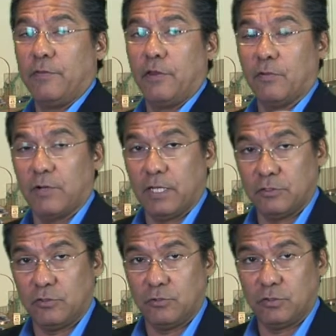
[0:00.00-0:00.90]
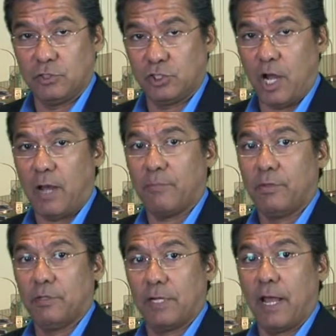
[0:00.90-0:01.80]
the other one has to do with the shop
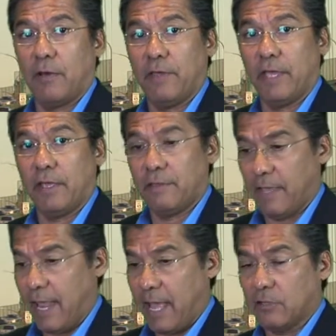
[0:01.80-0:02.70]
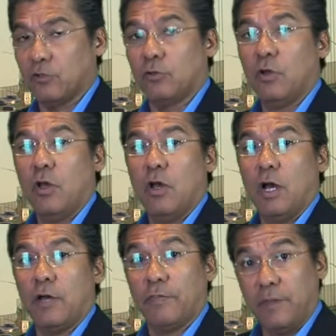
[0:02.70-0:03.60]
and how they handle
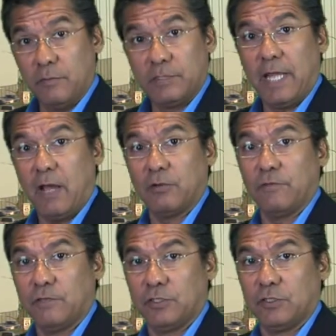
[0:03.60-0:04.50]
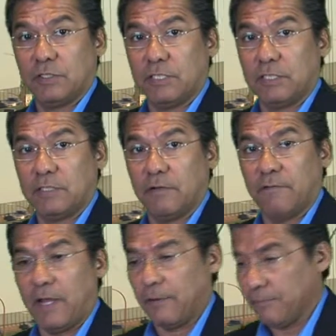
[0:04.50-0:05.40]
thumbs down deficiencies
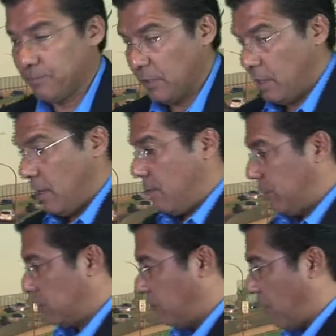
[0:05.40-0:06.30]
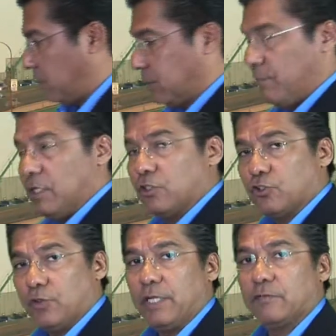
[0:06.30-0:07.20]
found. But as far as
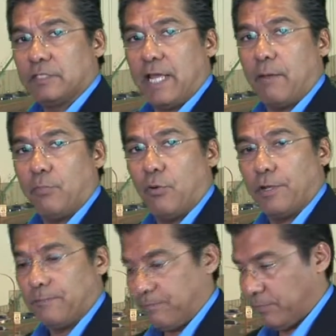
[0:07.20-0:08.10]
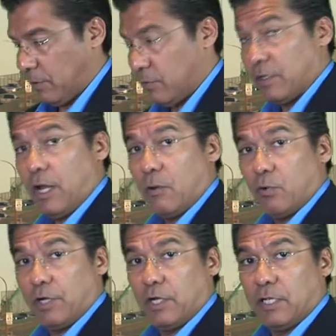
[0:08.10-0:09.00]
administrative standpoint,
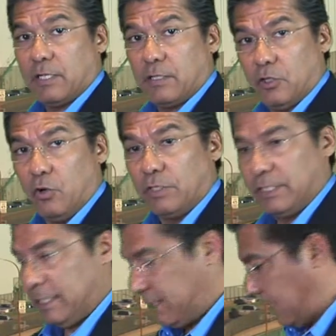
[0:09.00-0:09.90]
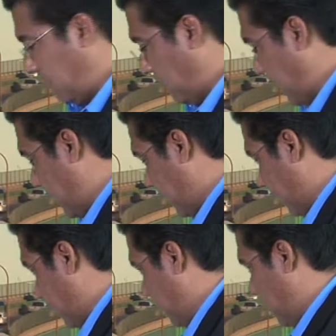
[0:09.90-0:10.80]
we're going to go into detail on that
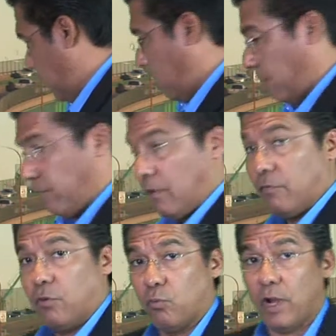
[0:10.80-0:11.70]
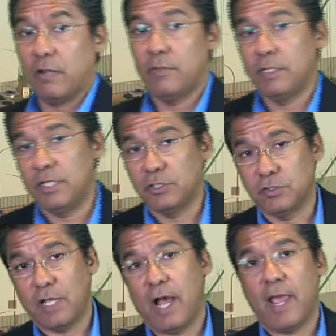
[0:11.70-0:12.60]
here, of the
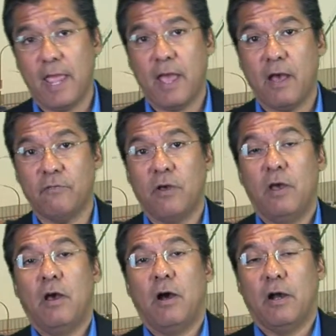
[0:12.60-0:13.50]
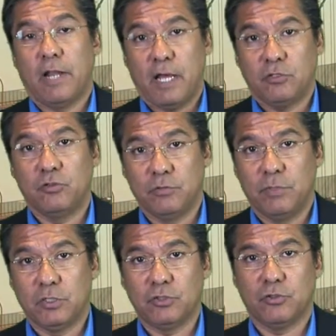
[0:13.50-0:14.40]
recommendations I have on how to
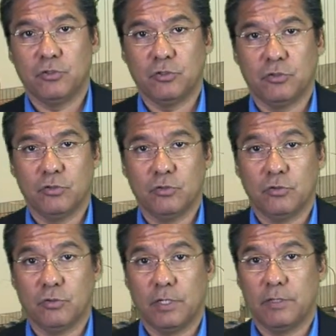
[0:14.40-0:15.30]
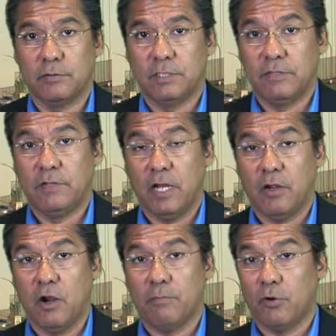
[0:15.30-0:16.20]
administer your
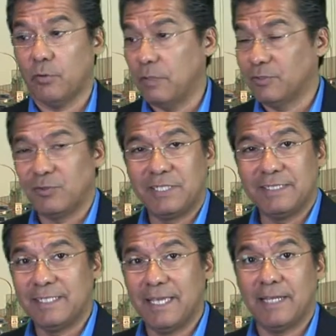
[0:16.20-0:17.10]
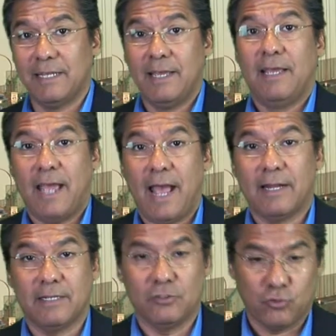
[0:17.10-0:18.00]
DVIR program so it doesn't get out
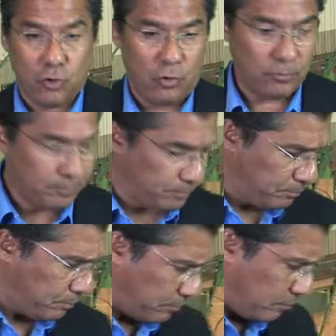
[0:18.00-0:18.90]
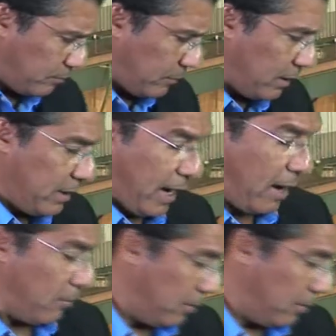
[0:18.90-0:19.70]
of control. Now,